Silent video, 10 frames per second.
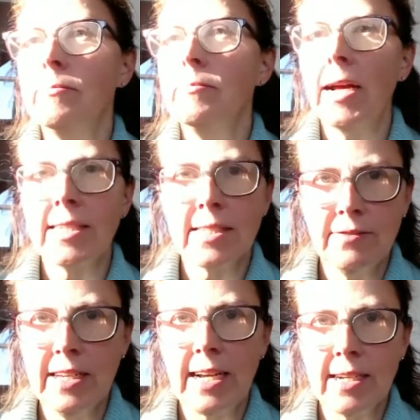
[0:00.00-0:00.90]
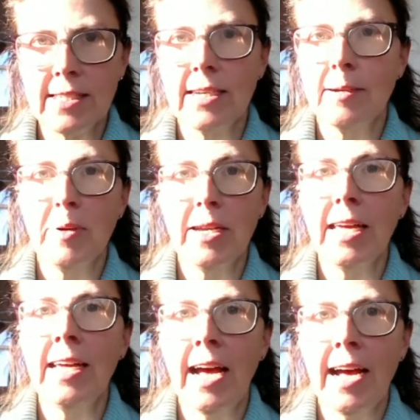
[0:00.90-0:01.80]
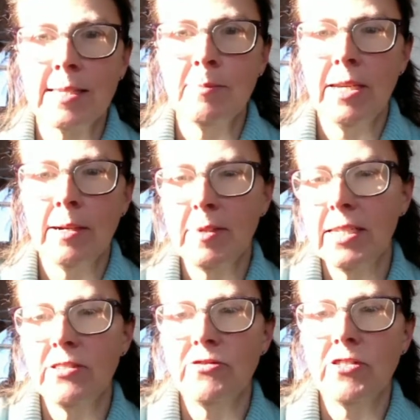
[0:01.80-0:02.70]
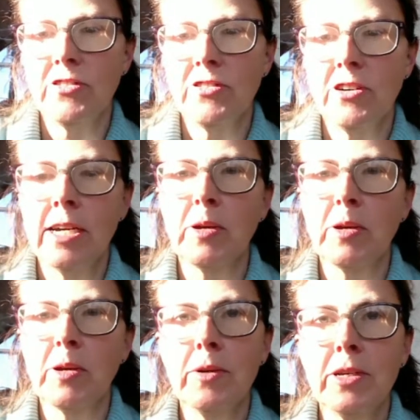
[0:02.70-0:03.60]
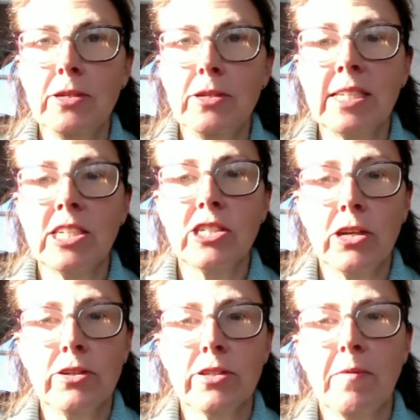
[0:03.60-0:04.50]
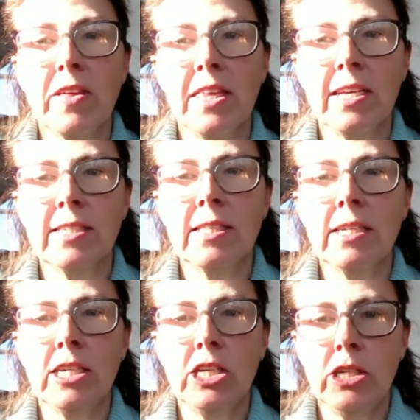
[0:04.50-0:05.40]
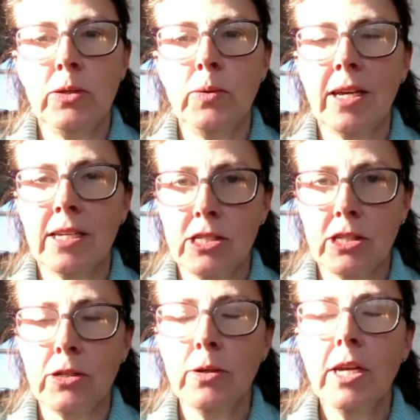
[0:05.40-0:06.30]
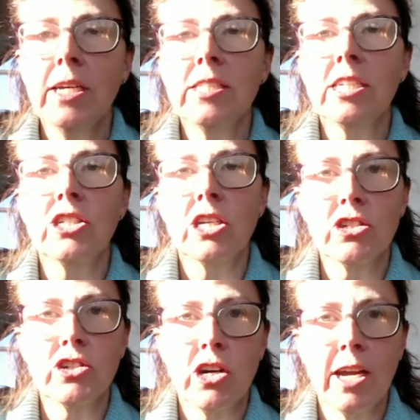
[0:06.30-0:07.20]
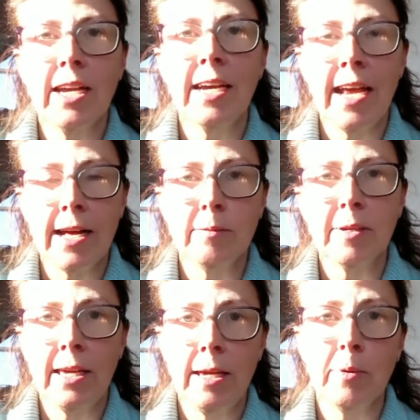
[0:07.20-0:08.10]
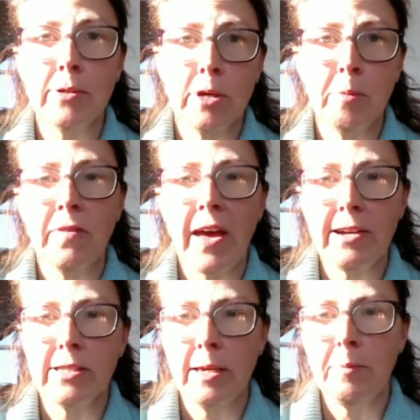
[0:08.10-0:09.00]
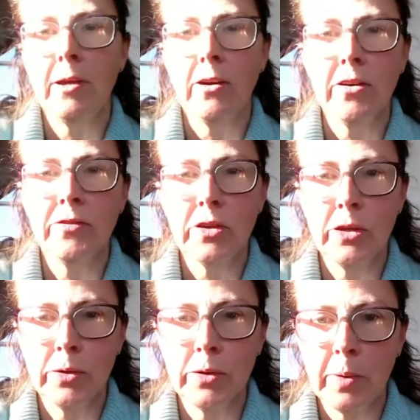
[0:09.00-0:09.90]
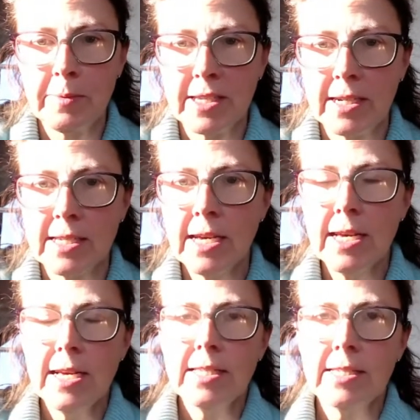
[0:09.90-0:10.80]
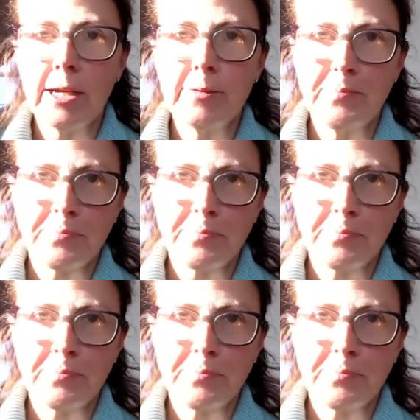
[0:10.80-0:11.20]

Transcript: massively cluttered, but it hasn't been updated for a long time. So I thought I would use that to show you some of the things that you can do to just try and help keep on top of the housekeeping of your website. So